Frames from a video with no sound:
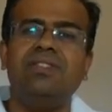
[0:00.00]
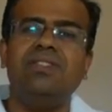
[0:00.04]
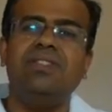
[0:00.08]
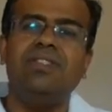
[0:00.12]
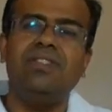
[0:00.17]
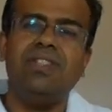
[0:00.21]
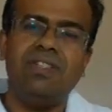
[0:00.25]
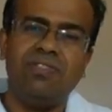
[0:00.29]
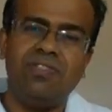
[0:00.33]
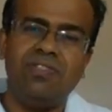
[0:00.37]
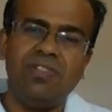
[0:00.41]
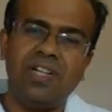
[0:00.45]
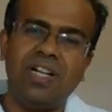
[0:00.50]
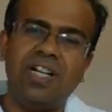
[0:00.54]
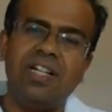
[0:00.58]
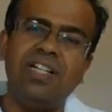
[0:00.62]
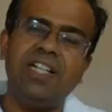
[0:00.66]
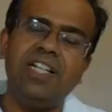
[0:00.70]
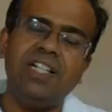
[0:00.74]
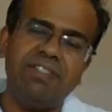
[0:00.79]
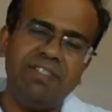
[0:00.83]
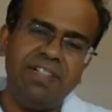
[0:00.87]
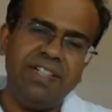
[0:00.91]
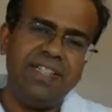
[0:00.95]
for under
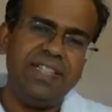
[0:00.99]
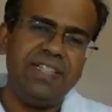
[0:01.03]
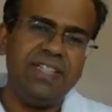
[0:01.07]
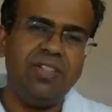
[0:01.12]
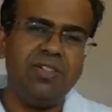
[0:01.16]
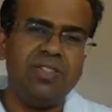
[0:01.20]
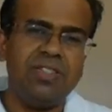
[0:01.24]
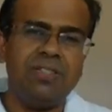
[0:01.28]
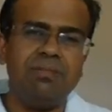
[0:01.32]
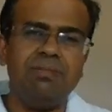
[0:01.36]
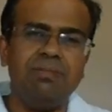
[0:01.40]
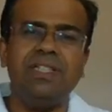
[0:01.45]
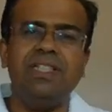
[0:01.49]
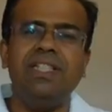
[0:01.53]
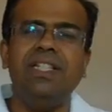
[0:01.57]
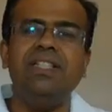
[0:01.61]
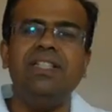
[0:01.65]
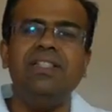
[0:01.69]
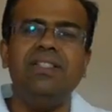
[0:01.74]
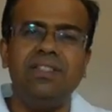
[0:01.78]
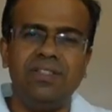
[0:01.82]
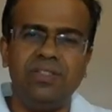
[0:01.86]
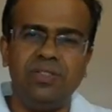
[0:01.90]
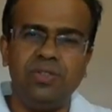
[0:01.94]
20,000, but then
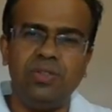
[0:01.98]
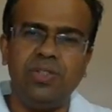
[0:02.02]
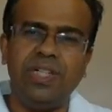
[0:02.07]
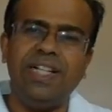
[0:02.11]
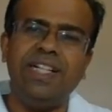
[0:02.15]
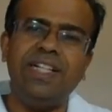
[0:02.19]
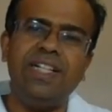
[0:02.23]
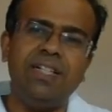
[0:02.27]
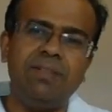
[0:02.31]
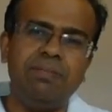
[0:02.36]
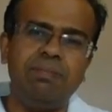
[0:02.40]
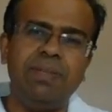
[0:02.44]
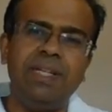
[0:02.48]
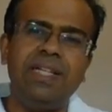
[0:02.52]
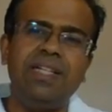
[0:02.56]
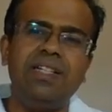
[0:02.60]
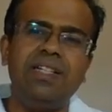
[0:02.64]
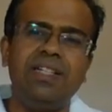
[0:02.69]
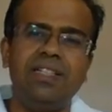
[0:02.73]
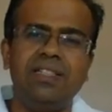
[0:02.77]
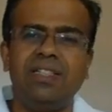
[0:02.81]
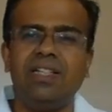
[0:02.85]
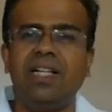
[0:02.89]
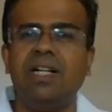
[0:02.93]
you end up paying
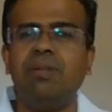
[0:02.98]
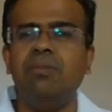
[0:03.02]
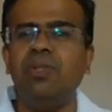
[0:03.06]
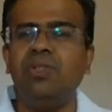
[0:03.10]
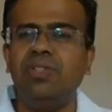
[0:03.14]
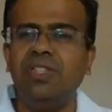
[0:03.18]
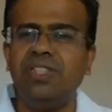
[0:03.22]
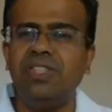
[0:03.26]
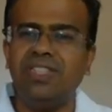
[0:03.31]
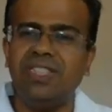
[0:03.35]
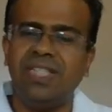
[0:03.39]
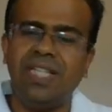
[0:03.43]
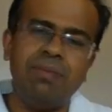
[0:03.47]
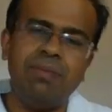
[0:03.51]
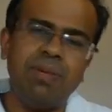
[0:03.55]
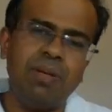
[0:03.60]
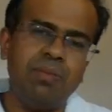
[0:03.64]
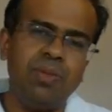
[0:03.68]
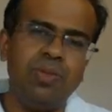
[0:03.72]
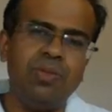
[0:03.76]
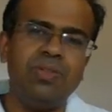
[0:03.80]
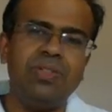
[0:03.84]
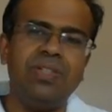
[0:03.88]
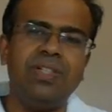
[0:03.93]
about the same
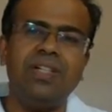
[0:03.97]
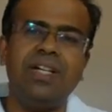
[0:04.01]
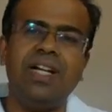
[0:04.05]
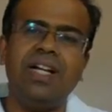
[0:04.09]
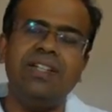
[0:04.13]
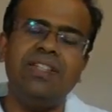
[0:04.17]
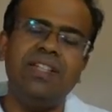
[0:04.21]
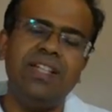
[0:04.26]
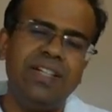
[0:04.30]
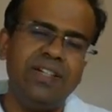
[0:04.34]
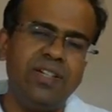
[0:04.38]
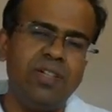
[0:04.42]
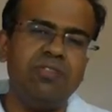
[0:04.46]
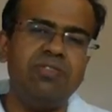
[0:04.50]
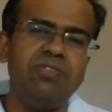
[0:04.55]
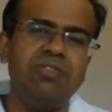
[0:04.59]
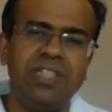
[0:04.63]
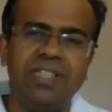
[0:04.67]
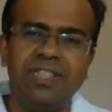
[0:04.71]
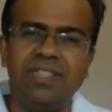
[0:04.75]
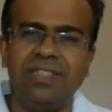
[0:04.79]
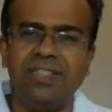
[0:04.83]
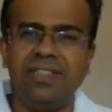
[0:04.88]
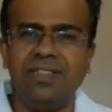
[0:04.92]
amount at the end of
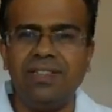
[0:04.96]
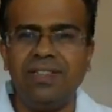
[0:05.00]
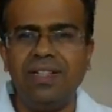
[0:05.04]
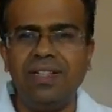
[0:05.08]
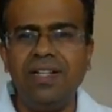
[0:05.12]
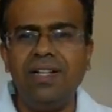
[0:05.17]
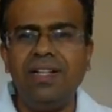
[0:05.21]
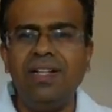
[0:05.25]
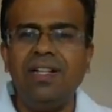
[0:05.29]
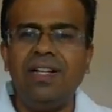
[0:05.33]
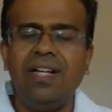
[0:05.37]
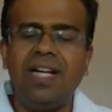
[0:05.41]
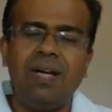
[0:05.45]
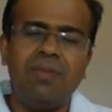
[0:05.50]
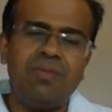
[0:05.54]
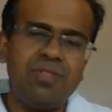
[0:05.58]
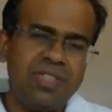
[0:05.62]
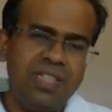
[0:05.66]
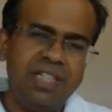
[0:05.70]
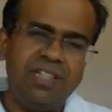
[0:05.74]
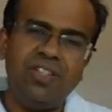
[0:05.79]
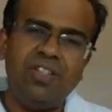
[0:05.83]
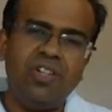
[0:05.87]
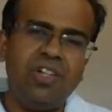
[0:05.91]
1 year. I'm
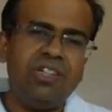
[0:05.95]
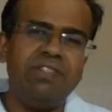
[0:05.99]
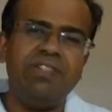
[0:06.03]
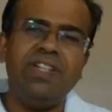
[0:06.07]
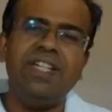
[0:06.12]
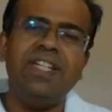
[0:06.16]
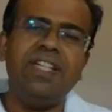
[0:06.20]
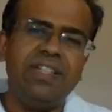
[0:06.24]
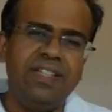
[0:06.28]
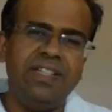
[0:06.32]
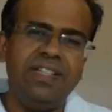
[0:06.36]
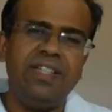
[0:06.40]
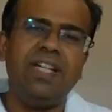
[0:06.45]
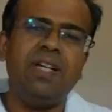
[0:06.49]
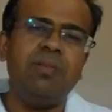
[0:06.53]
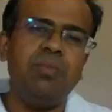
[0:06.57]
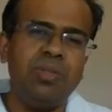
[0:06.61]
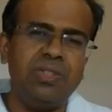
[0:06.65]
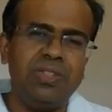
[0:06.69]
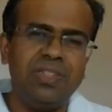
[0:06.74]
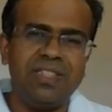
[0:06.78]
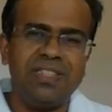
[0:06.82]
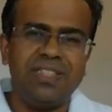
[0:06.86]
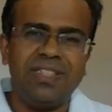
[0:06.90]
still not very clear about
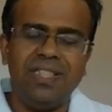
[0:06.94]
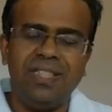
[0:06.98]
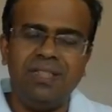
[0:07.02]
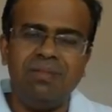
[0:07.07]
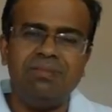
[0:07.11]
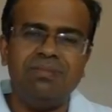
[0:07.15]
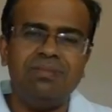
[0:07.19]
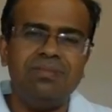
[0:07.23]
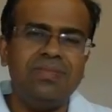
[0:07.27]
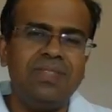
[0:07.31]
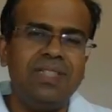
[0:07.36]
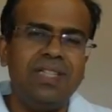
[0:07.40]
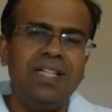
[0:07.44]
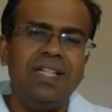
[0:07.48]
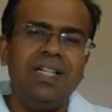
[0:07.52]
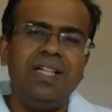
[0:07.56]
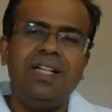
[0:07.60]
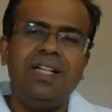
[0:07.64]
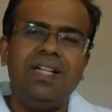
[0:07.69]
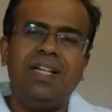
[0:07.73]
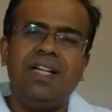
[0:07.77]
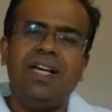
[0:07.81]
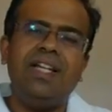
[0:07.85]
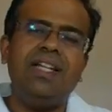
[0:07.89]
the scheme,
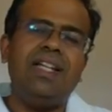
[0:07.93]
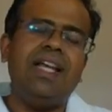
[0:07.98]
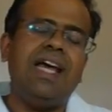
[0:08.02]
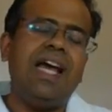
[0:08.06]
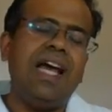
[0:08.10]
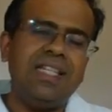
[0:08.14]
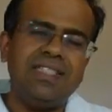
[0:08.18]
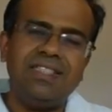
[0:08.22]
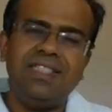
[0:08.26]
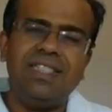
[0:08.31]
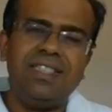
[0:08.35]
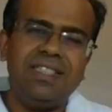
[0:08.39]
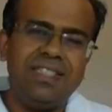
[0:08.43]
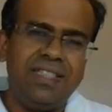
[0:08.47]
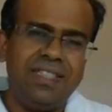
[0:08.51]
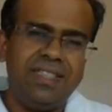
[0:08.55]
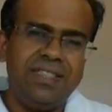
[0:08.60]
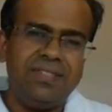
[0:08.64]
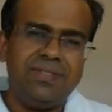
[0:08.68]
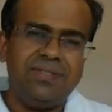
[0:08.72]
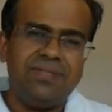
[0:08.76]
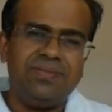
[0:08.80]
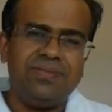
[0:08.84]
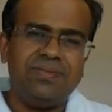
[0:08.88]
and as they say,
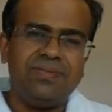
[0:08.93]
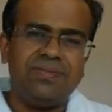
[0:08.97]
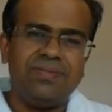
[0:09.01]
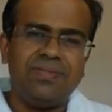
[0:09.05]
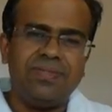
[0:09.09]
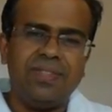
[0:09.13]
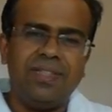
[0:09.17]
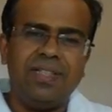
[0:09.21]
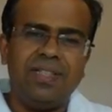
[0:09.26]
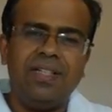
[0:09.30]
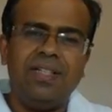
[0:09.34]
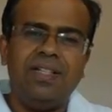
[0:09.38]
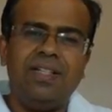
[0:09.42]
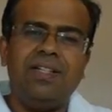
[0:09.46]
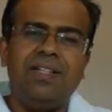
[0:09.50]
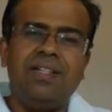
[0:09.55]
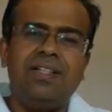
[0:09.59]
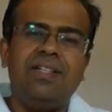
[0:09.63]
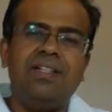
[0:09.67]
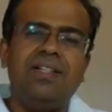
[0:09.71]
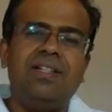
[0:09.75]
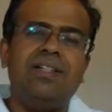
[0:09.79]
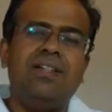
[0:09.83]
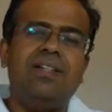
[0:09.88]

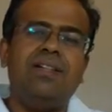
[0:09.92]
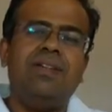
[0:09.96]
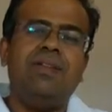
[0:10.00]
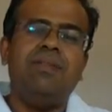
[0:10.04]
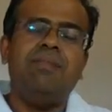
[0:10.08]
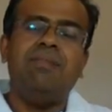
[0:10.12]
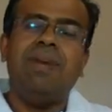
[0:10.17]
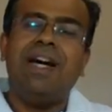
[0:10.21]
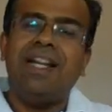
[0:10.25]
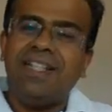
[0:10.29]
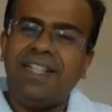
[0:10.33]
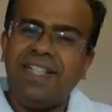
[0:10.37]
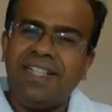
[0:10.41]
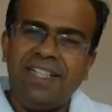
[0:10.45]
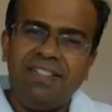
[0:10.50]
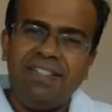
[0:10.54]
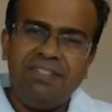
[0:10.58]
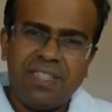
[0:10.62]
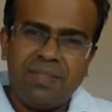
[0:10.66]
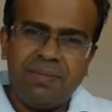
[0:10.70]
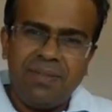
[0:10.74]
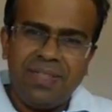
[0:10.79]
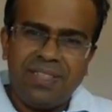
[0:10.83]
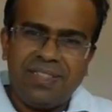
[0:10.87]
market
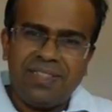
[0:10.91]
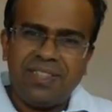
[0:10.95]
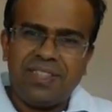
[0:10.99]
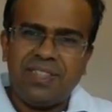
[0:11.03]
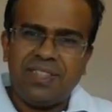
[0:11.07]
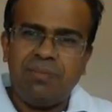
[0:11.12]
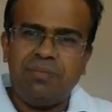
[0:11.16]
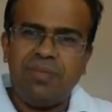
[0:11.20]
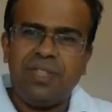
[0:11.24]
investments are subject